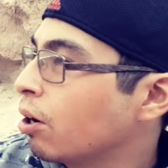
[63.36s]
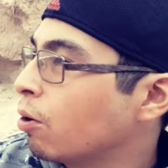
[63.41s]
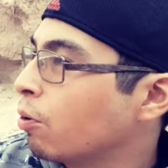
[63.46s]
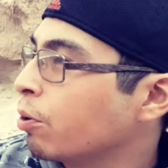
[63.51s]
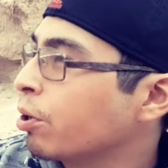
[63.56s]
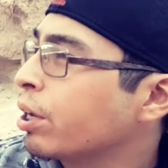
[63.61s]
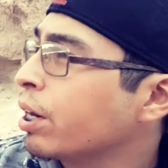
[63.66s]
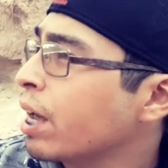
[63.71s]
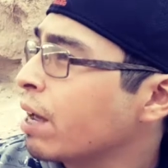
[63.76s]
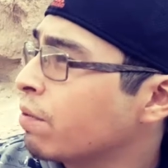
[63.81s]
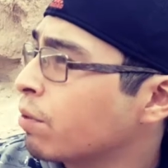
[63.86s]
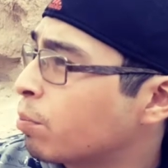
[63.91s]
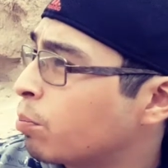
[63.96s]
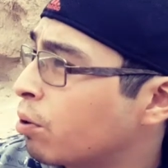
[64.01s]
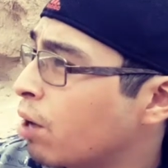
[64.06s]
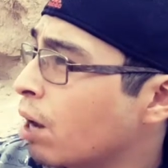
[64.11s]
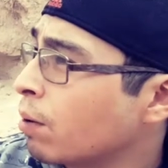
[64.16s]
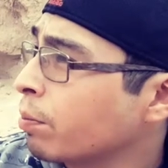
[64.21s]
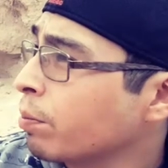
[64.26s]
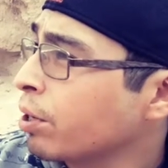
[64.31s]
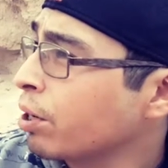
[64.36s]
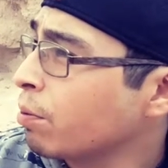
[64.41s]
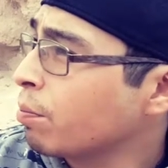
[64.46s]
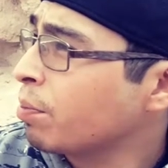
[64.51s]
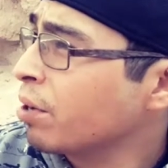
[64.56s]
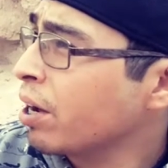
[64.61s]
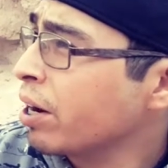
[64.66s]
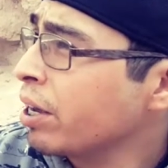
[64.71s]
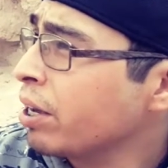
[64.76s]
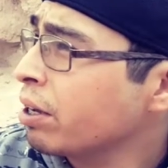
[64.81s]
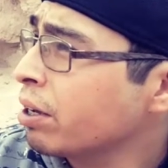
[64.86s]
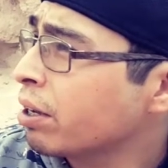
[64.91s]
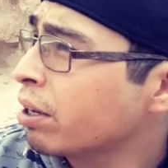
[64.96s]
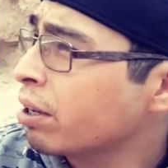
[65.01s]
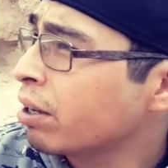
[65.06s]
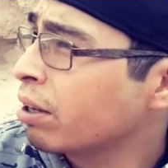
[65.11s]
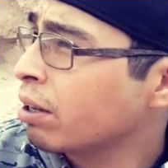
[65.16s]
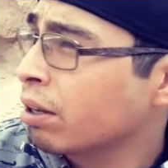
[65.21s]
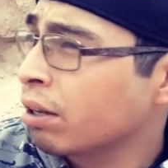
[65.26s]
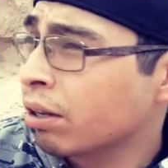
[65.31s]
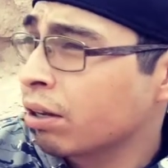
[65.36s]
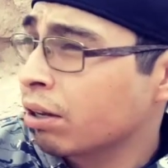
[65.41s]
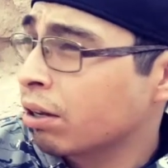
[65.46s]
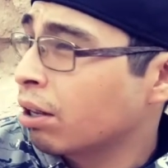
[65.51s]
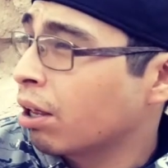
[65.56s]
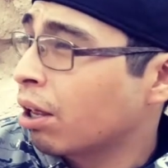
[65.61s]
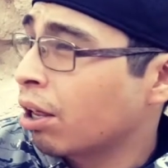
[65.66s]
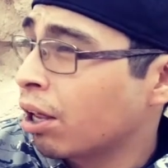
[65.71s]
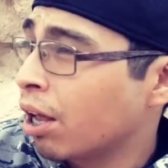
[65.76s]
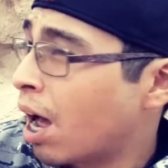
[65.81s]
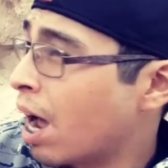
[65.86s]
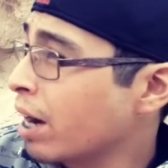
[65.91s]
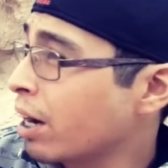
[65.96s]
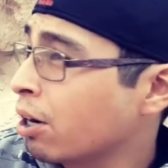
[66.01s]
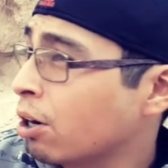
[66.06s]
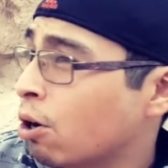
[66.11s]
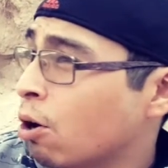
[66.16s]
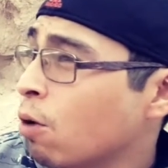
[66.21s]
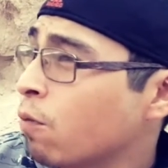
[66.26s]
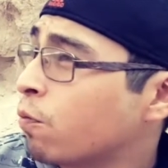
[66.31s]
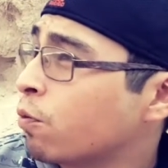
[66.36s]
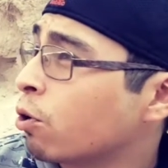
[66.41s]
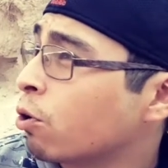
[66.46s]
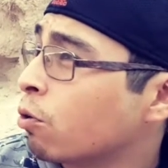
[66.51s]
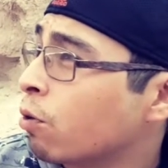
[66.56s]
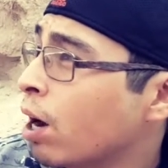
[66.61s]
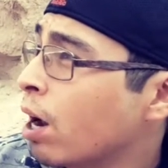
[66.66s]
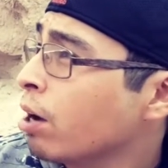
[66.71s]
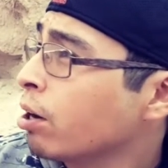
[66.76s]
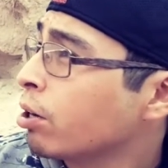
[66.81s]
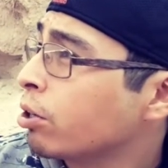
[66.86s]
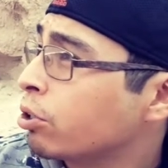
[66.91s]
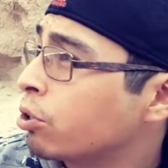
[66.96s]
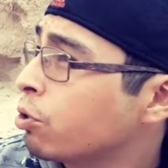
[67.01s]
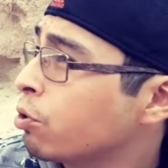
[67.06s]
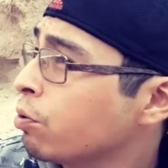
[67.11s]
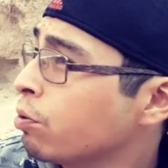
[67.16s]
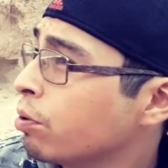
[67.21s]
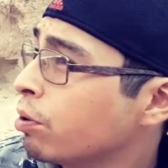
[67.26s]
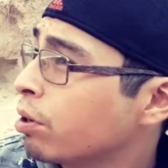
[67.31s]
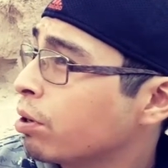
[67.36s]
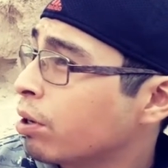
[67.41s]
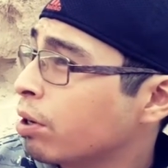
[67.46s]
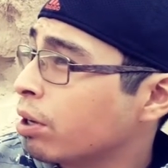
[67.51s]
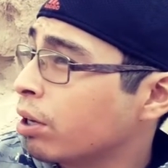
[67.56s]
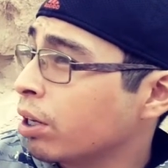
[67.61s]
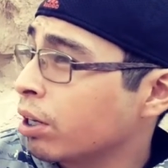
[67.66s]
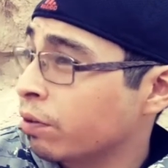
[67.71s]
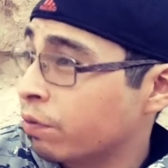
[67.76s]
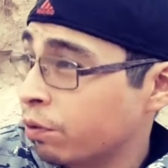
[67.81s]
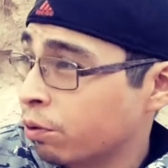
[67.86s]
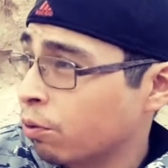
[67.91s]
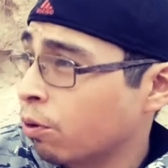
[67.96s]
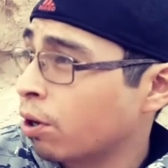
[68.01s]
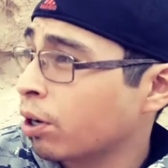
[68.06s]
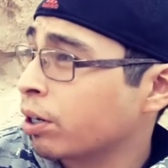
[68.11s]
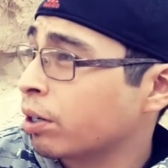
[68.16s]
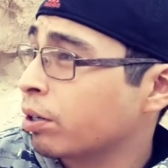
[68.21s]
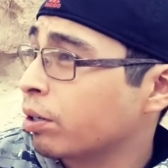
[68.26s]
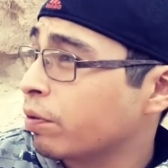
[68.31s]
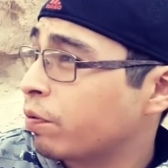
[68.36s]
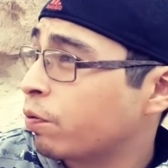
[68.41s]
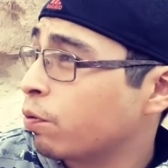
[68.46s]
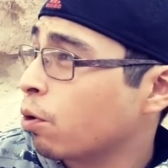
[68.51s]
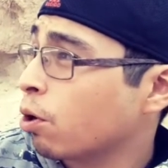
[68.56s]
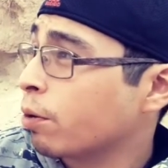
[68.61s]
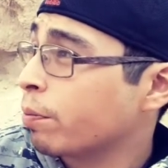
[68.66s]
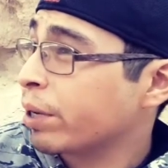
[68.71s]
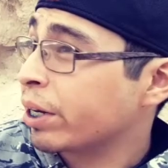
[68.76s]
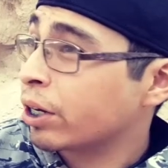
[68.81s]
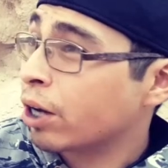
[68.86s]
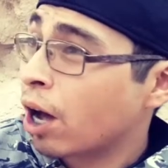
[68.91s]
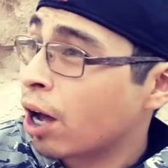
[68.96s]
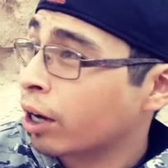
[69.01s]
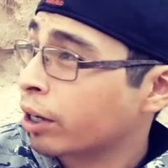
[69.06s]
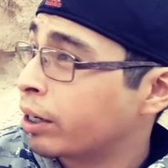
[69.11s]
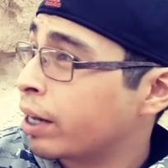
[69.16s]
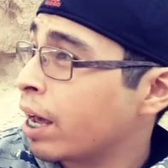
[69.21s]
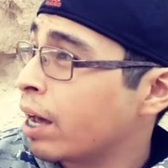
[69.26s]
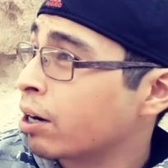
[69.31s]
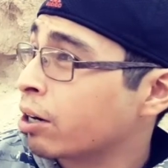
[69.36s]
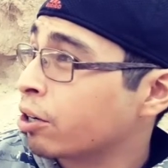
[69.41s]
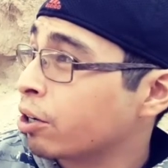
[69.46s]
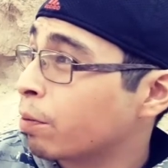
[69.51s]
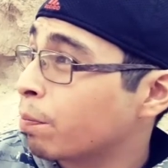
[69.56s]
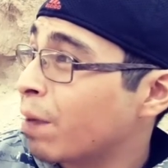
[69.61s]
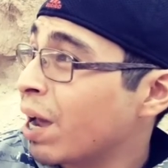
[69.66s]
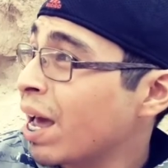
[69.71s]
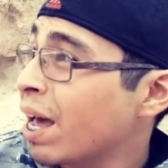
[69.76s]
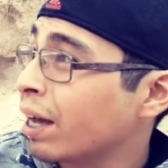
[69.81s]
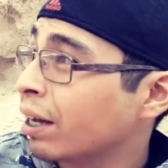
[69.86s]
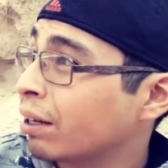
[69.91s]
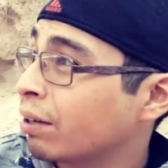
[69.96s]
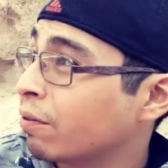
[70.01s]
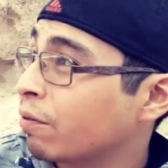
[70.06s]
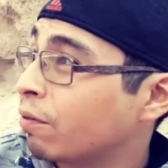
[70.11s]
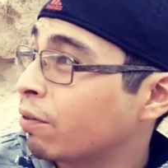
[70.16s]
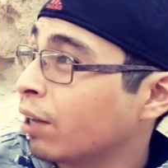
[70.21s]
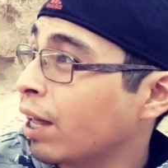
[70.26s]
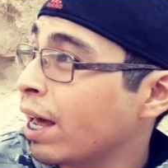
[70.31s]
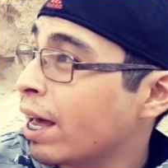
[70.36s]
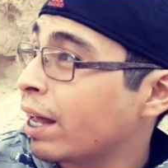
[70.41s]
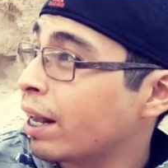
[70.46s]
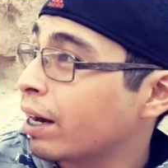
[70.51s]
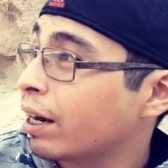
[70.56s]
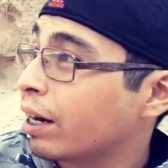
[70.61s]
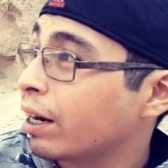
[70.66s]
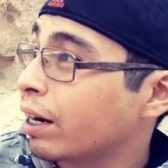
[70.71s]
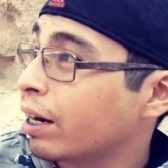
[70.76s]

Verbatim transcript: Are we gonna have a problem here, buddy? I could go for a round or two. If you wanna, if you wanna be knocked down on your back, flat.